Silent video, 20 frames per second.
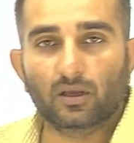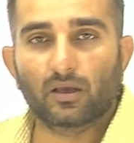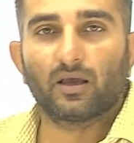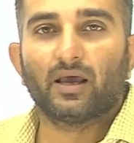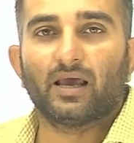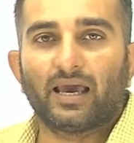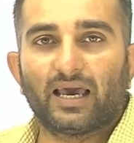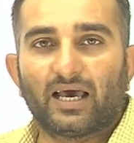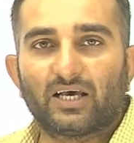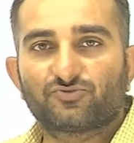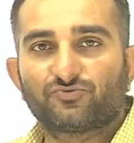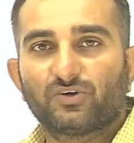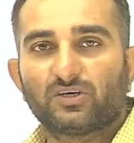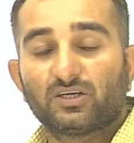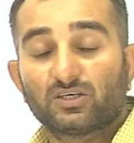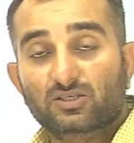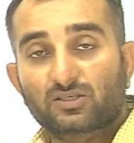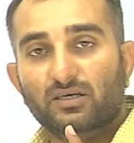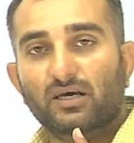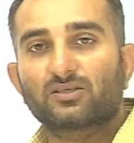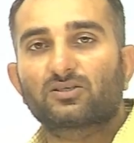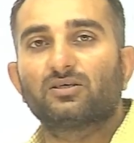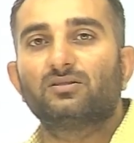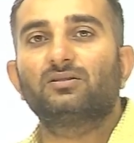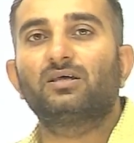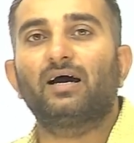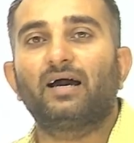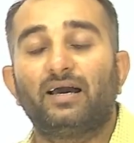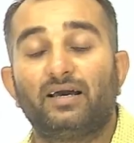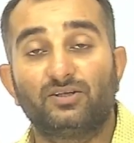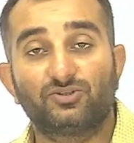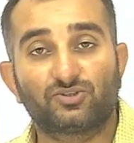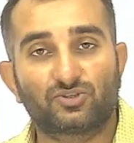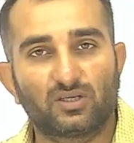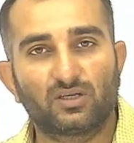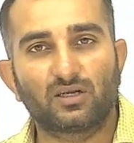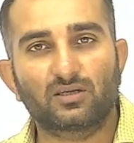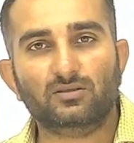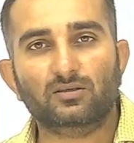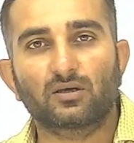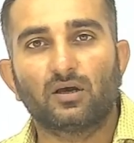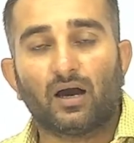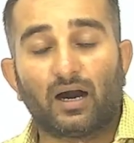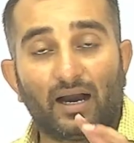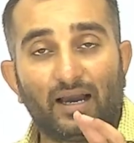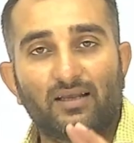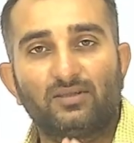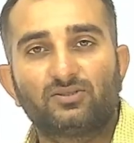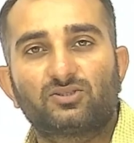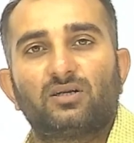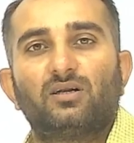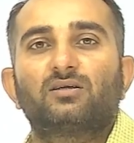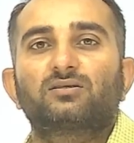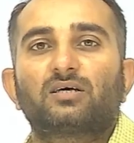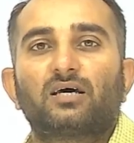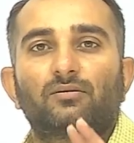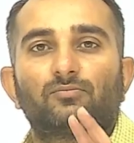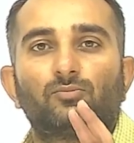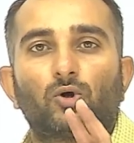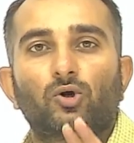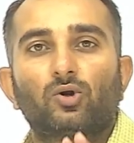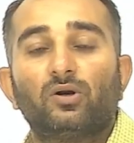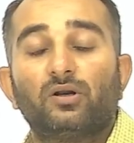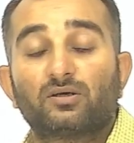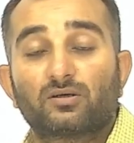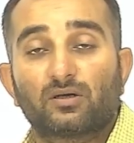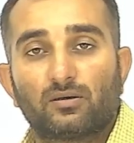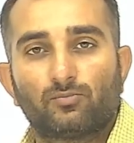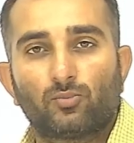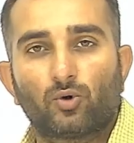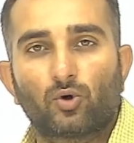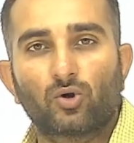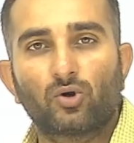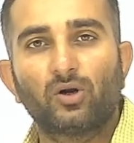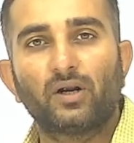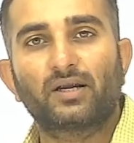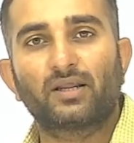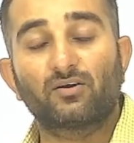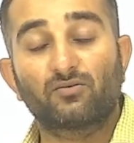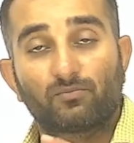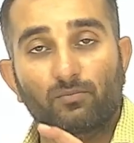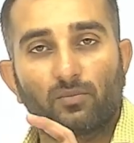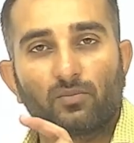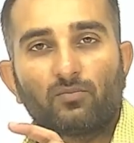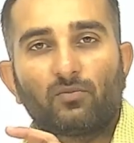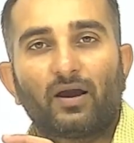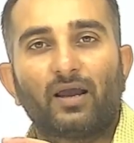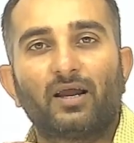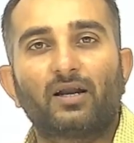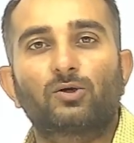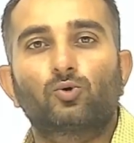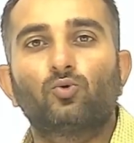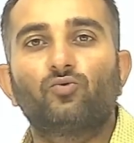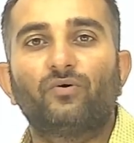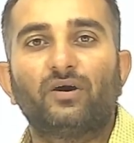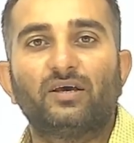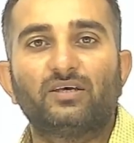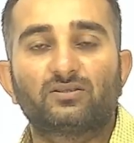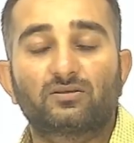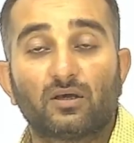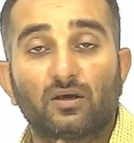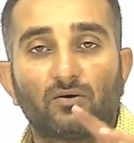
As we discussed in the ion channels are modulating via two ways.